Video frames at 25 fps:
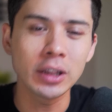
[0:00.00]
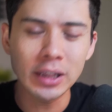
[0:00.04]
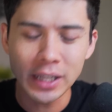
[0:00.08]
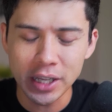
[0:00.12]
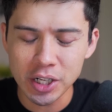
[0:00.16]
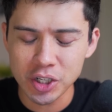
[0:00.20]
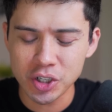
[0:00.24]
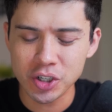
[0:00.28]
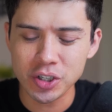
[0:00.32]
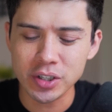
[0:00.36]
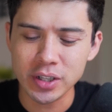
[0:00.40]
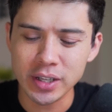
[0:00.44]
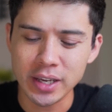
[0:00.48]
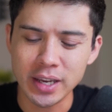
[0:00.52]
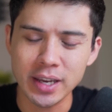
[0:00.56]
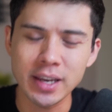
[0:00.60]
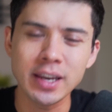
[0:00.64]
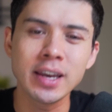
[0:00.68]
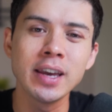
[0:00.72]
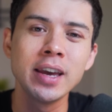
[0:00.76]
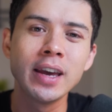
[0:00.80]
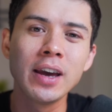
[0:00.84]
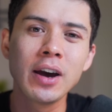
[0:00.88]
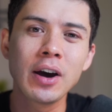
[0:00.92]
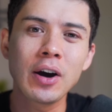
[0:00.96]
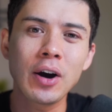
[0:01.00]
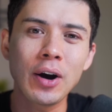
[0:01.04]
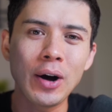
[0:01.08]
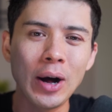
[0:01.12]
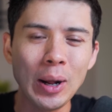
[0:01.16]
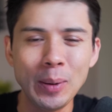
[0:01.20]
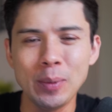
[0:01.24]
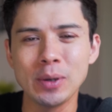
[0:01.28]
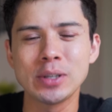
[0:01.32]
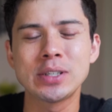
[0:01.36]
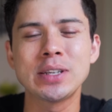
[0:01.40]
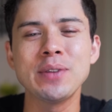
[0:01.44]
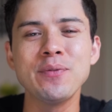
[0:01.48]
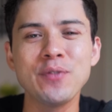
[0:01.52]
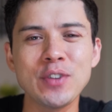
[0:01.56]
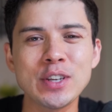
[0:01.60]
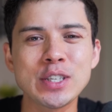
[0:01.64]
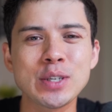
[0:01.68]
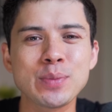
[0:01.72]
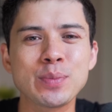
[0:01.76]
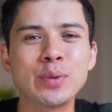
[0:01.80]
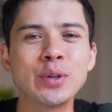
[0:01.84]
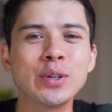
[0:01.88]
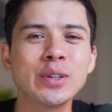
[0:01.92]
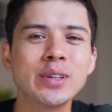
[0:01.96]
You're literally almost
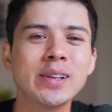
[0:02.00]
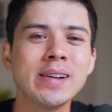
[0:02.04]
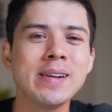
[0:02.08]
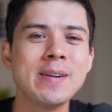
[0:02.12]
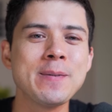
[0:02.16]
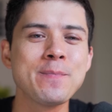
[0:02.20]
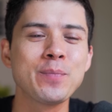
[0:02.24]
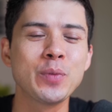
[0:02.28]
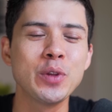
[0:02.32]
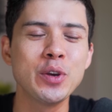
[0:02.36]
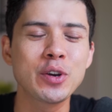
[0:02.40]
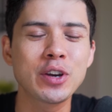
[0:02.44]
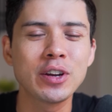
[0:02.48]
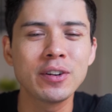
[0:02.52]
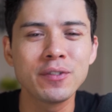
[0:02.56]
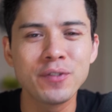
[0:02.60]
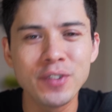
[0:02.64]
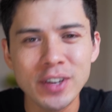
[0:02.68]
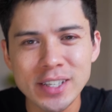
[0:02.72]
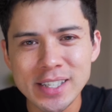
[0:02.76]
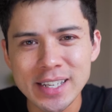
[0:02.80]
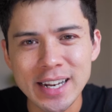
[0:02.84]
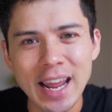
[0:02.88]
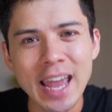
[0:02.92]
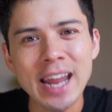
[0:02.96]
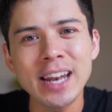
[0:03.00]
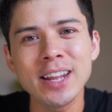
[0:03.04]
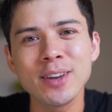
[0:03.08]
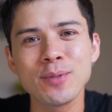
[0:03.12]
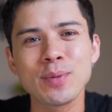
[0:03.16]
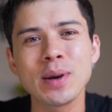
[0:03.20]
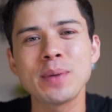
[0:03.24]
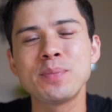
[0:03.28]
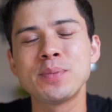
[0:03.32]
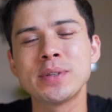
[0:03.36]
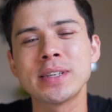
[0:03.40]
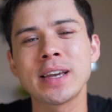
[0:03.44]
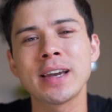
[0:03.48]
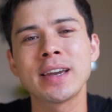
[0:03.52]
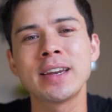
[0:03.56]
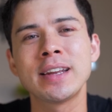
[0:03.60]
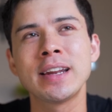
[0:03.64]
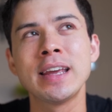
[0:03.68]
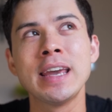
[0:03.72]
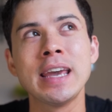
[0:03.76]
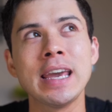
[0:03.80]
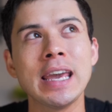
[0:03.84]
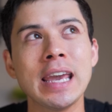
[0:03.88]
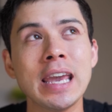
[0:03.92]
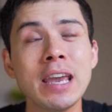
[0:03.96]
invisible. You can visit any
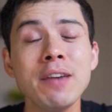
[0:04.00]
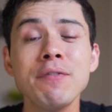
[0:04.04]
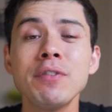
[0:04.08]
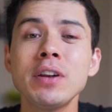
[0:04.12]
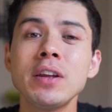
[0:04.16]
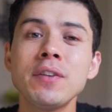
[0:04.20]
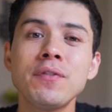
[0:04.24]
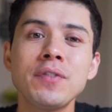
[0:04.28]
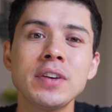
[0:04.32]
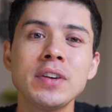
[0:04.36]
website, even